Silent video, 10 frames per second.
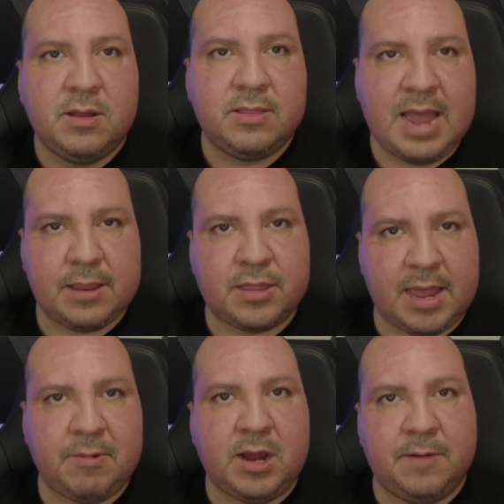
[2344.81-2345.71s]
That
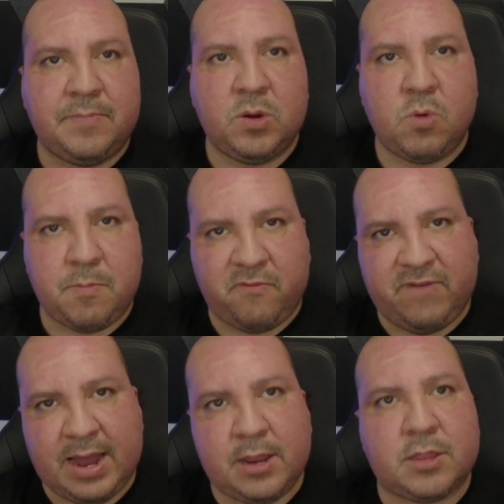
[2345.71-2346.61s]
same company were
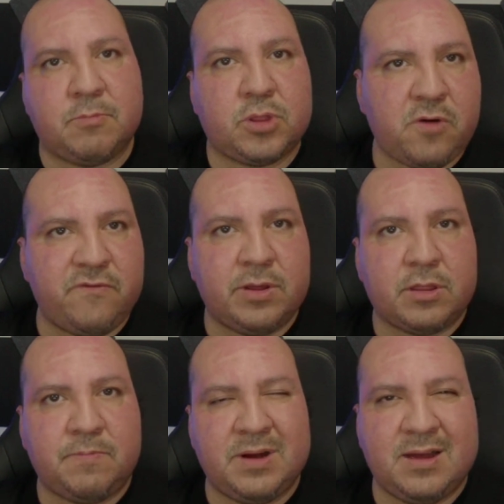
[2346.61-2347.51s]
providing some
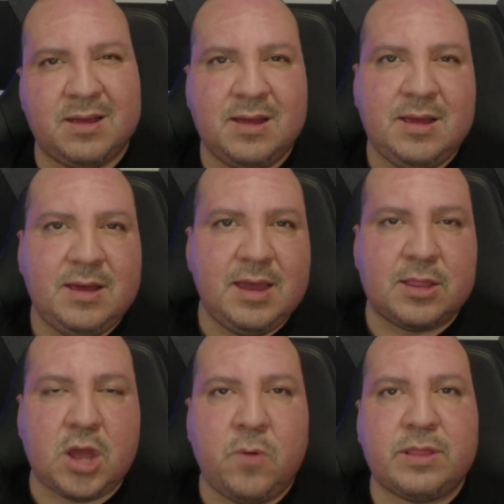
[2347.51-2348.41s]
service, but
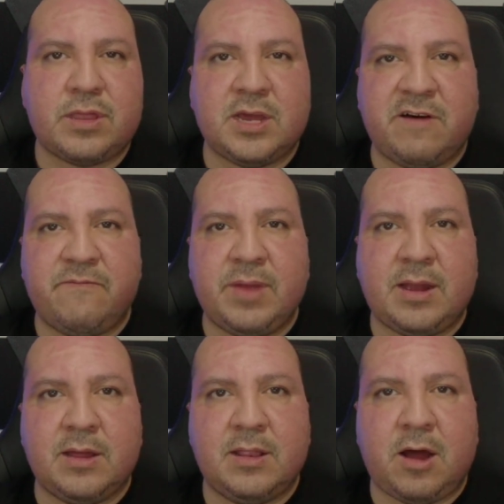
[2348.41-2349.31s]
it's always tough
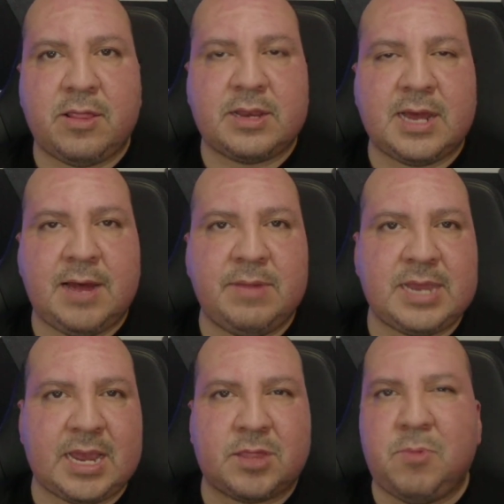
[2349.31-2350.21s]
because a lot of the time it
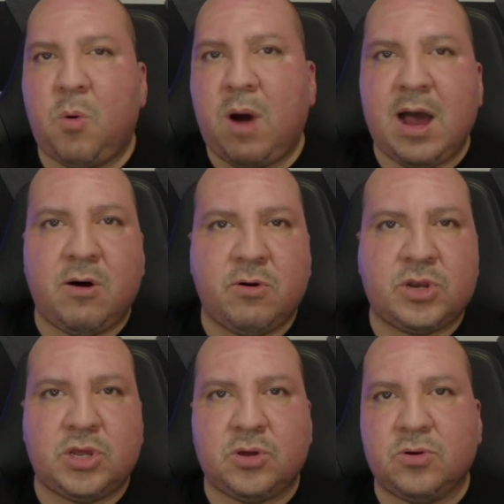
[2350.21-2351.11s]
takes them a while
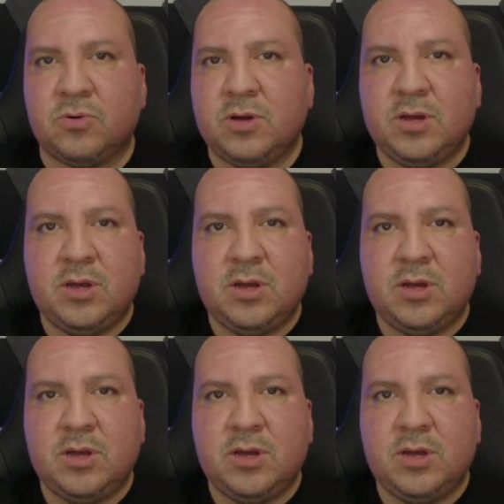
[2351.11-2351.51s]
to